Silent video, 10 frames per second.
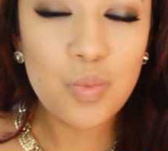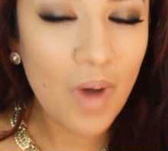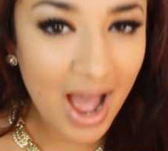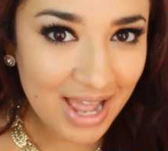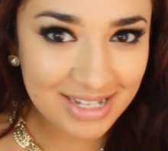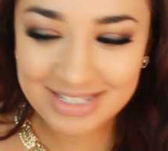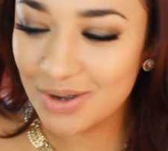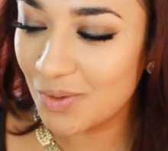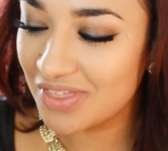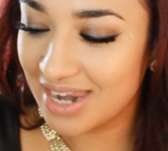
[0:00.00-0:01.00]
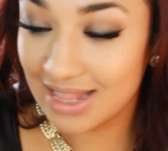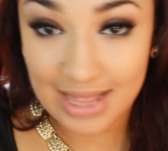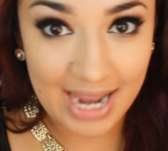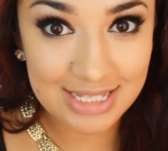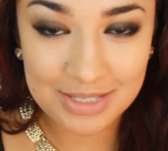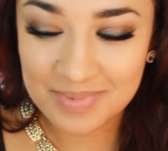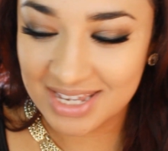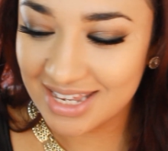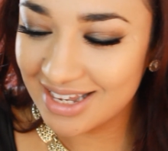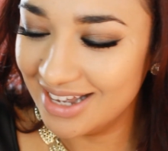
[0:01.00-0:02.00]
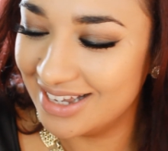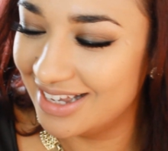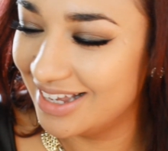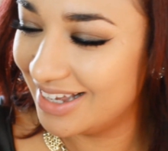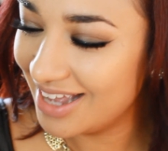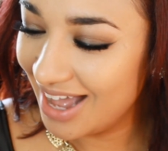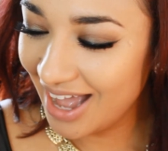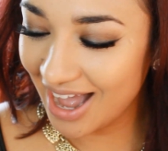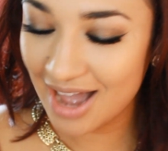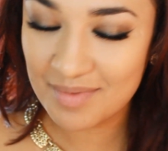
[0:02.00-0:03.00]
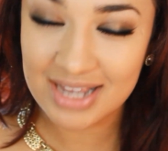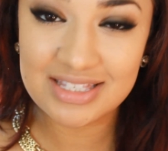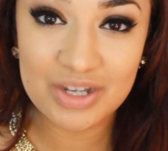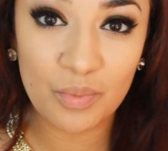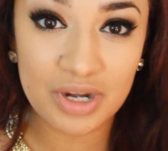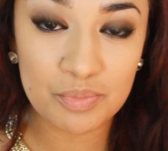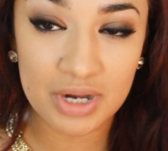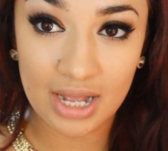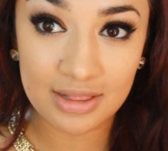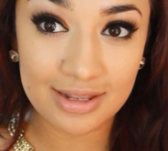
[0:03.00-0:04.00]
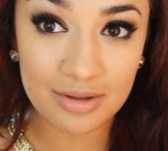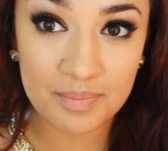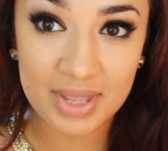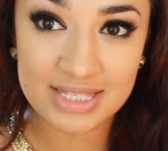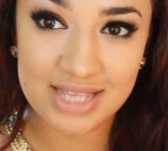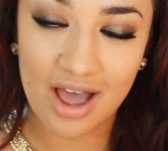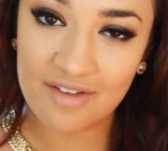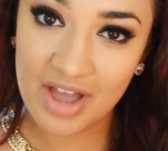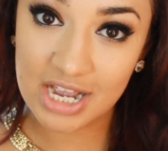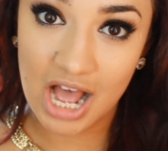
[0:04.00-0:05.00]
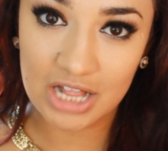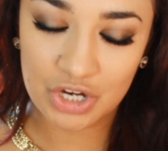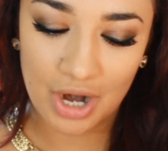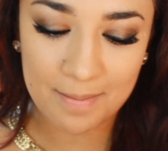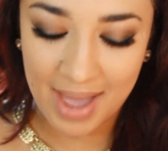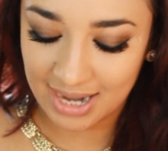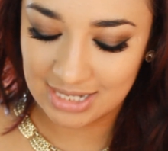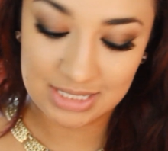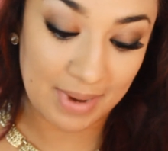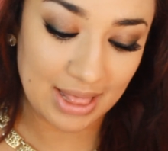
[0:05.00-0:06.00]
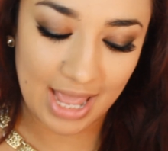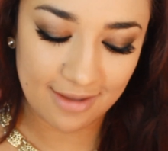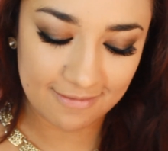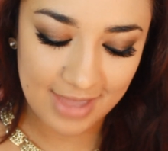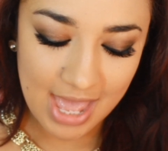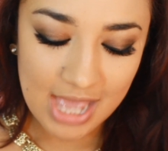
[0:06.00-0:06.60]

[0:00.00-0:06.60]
was or that I like to be, um, I still want to bring a little bit of color back into my life.